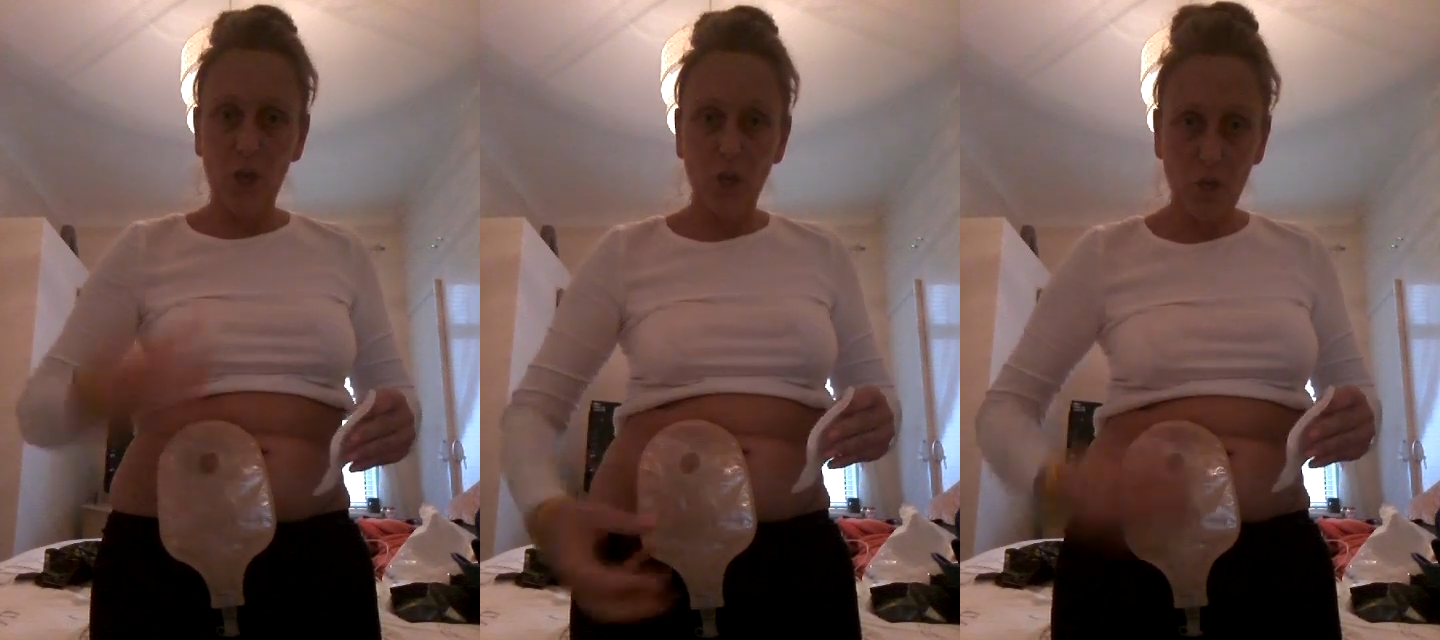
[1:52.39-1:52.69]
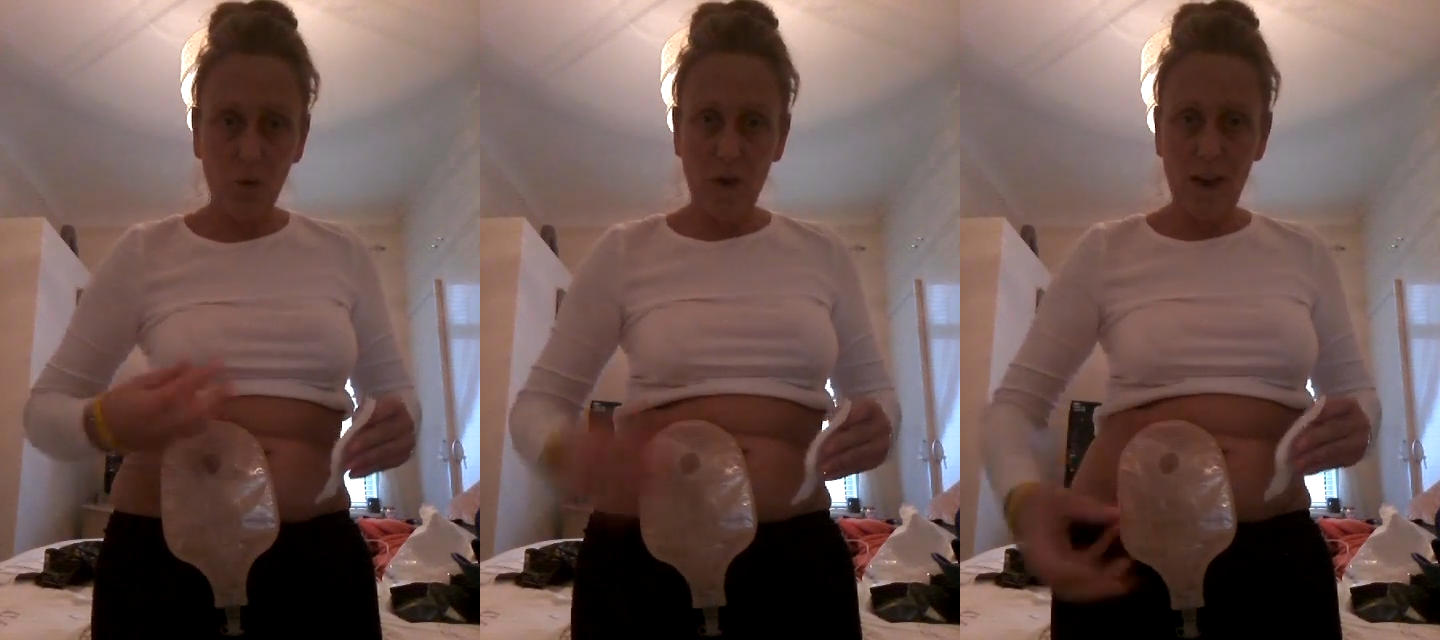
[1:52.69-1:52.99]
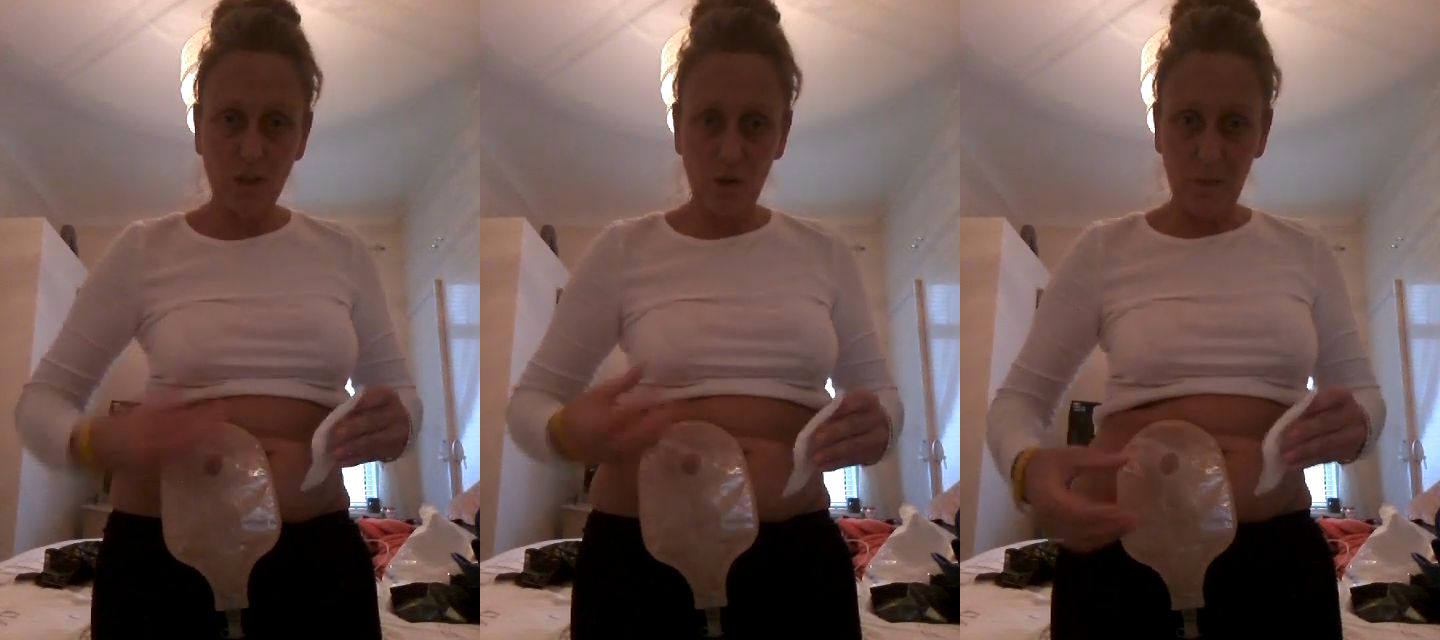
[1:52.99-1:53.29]

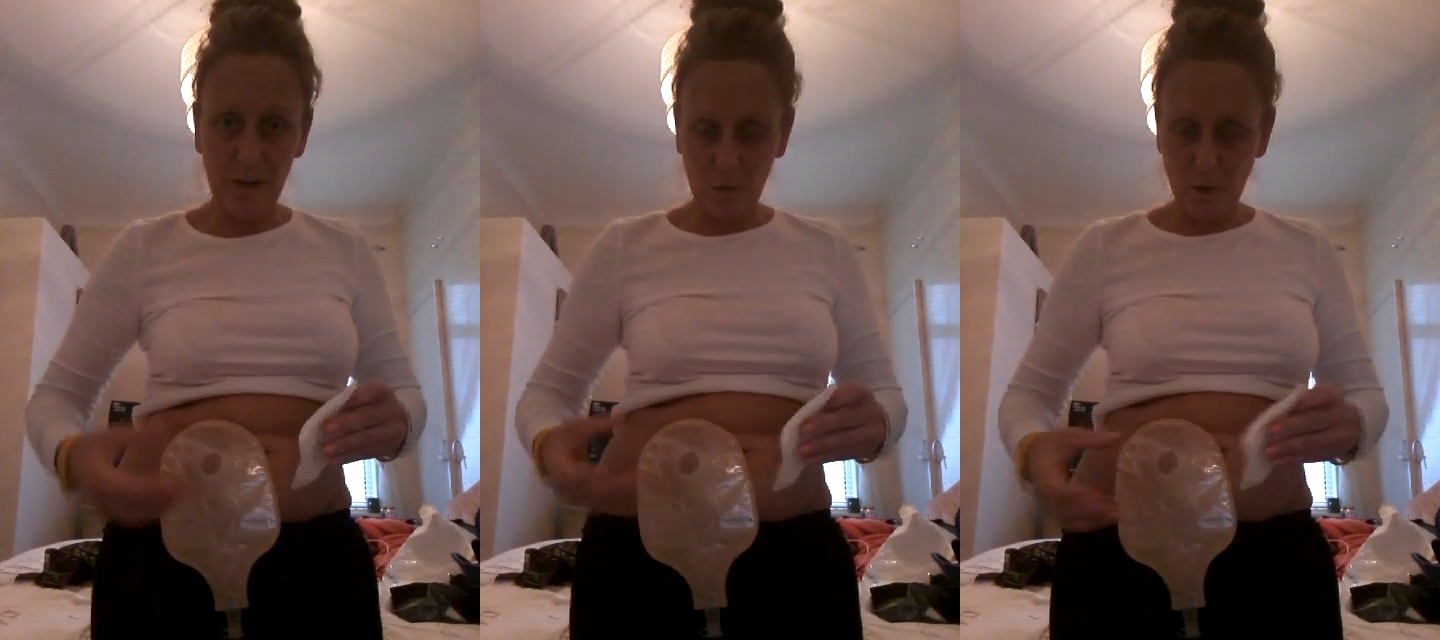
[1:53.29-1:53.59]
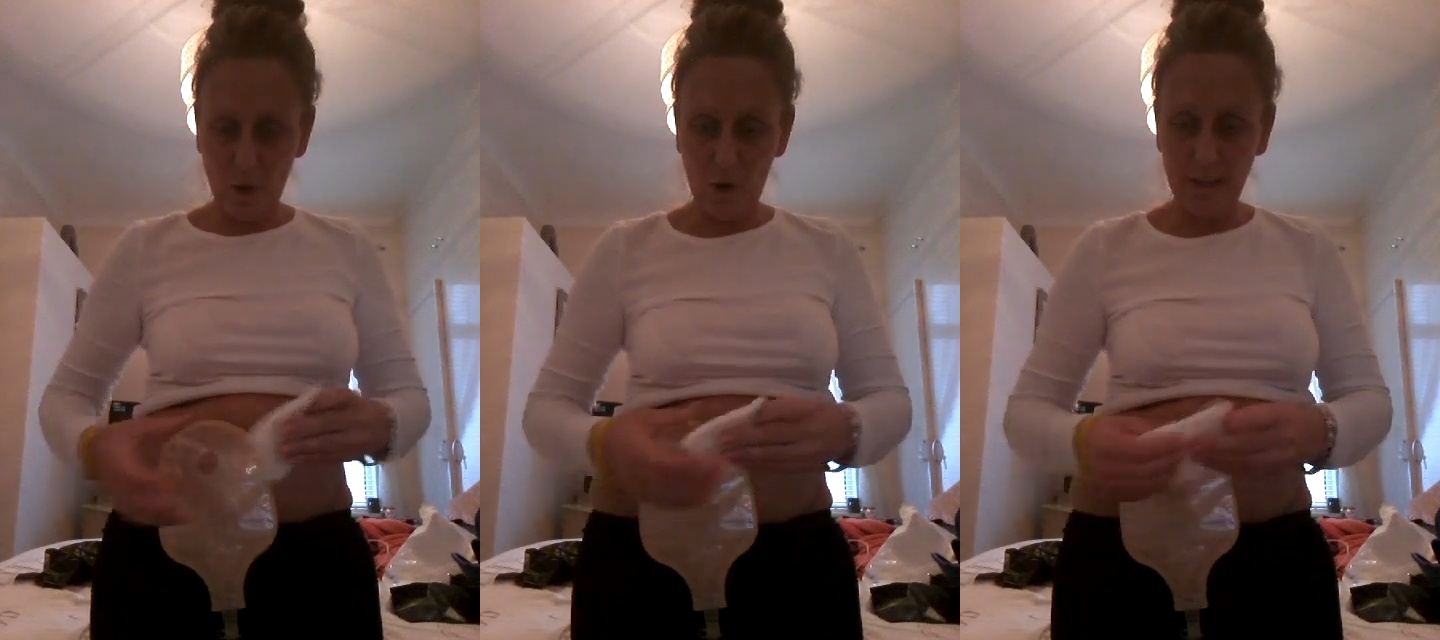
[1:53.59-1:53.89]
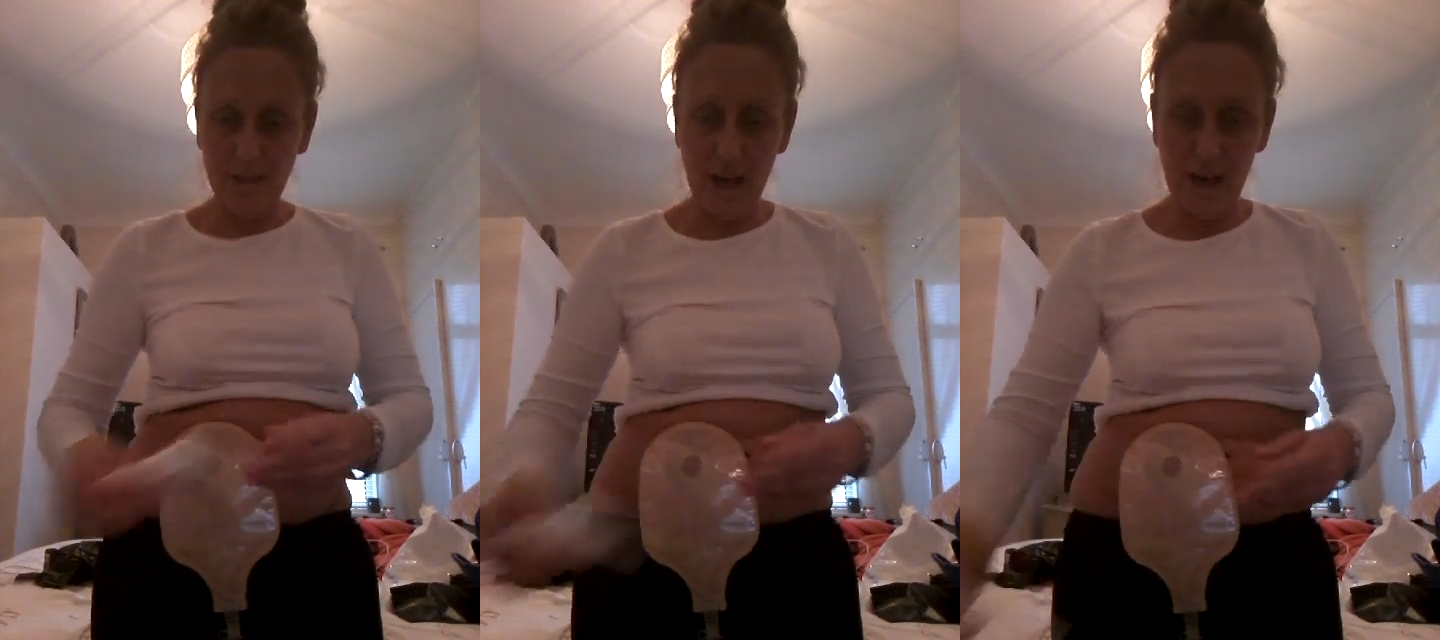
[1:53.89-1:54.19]
urine's coming out all the
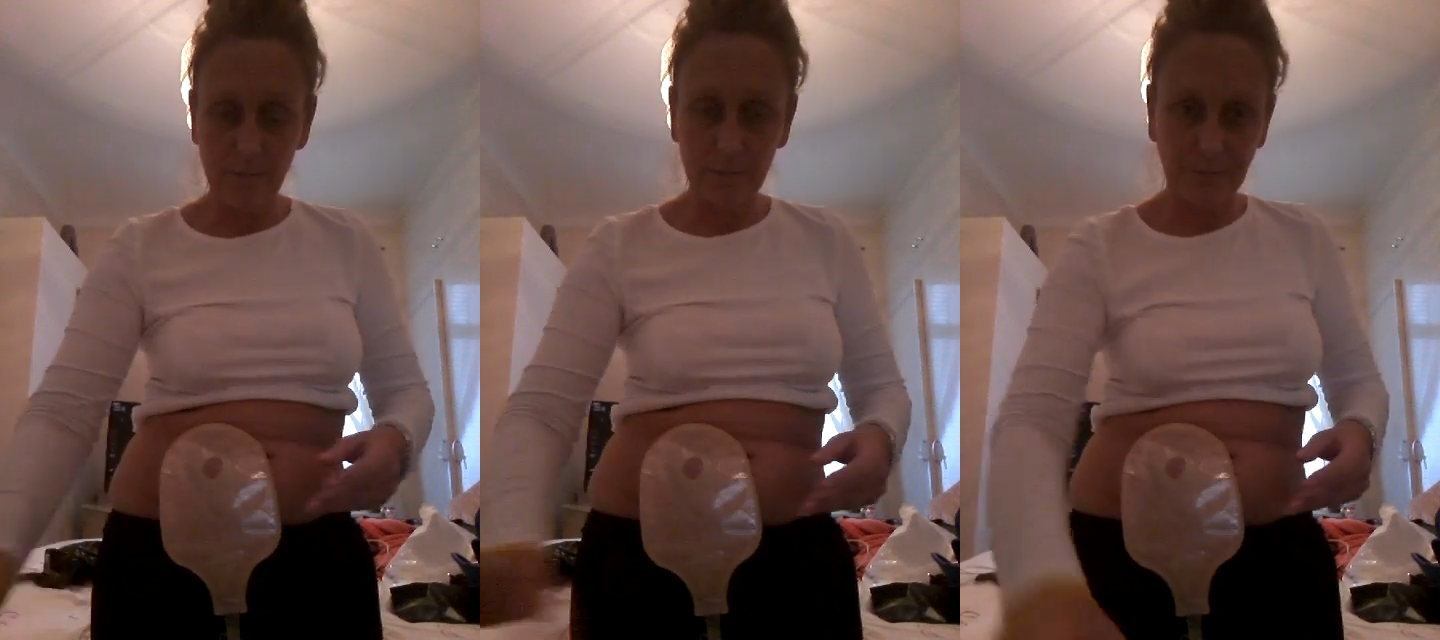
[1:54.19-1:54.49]
time.